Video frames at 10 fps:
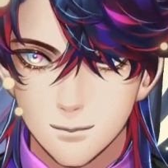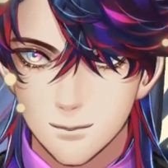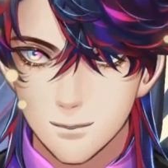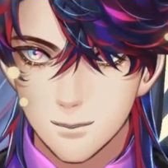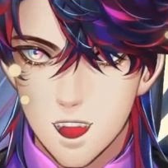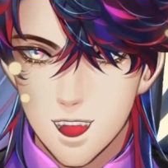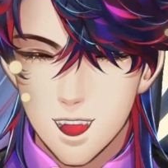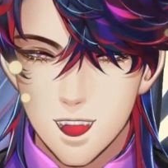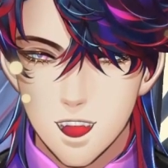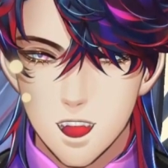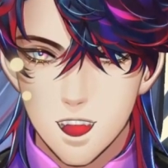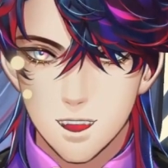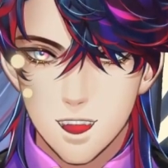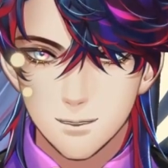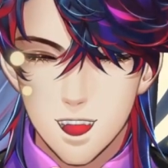That's the amount the
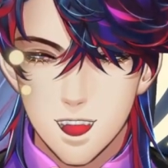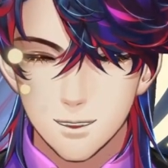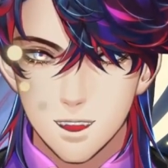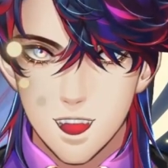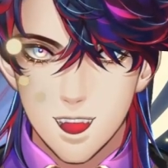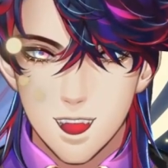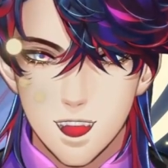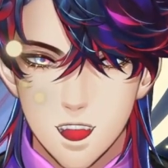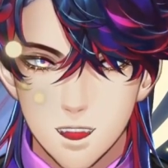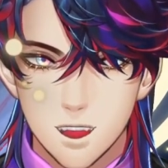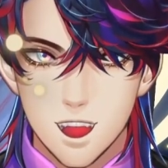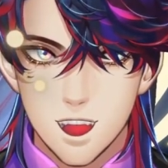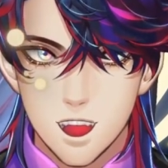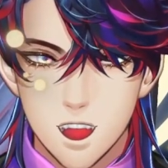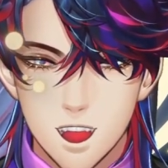bidders, no, that's the amount of the
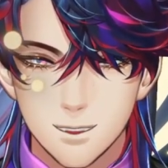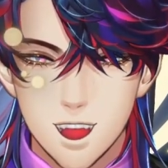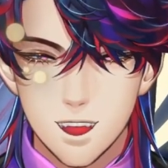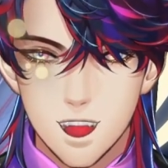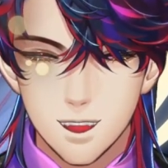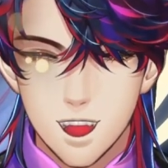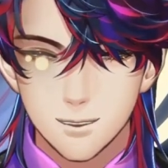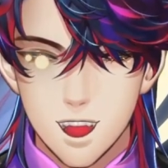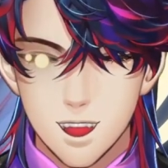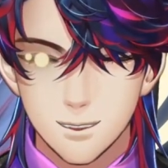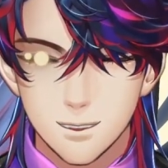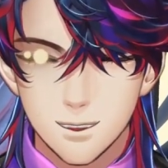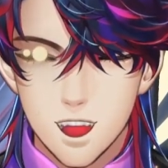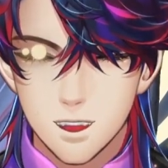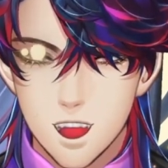foreclosure tax force has been taken
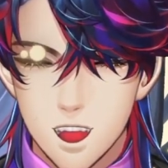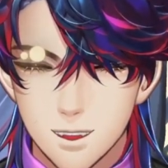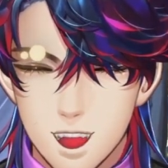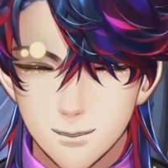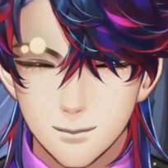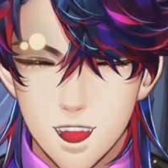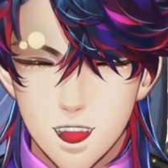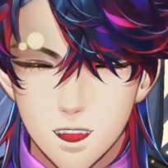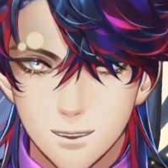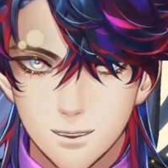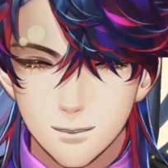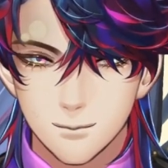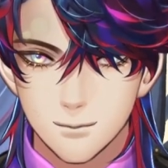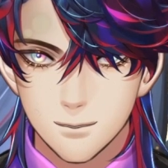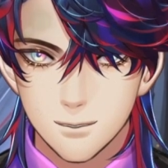upon itself to pay back.
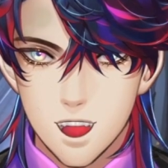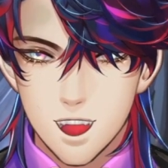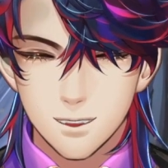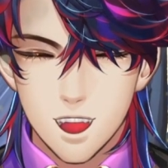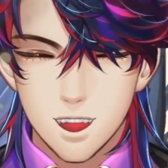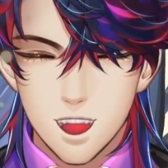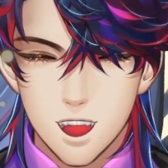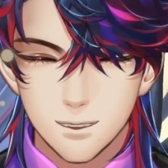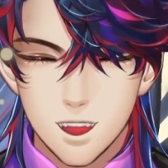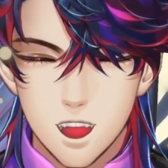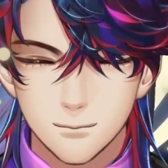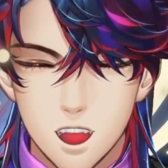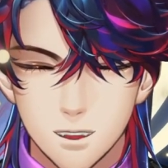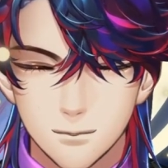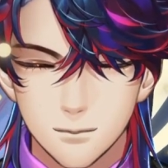The loan company will
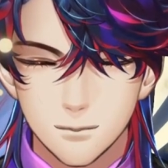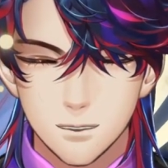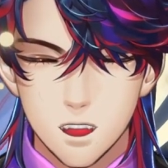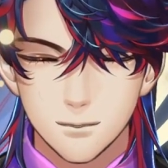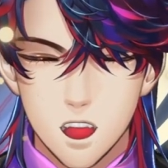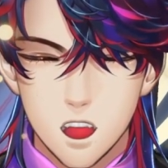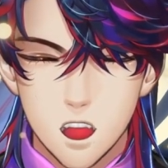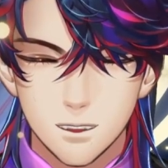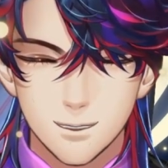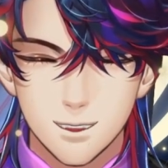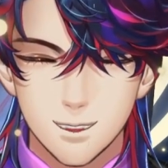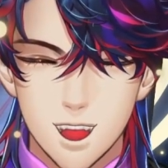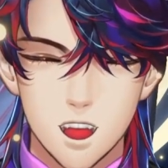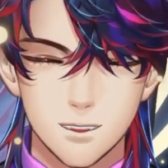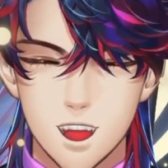foreclose the school and
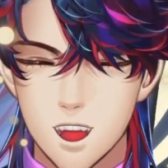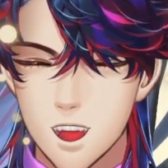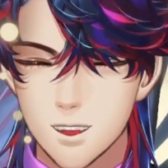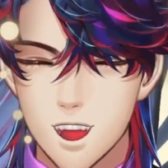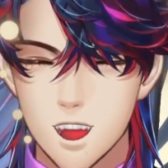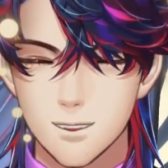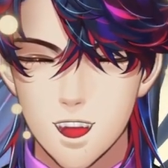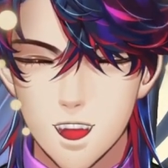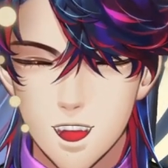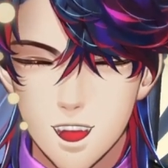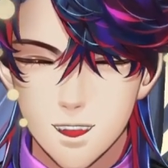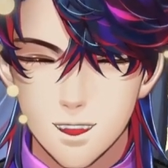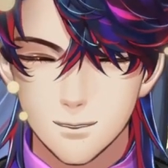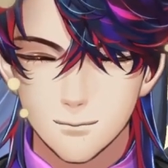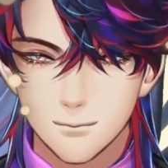shutter it permanently if we don't repay them.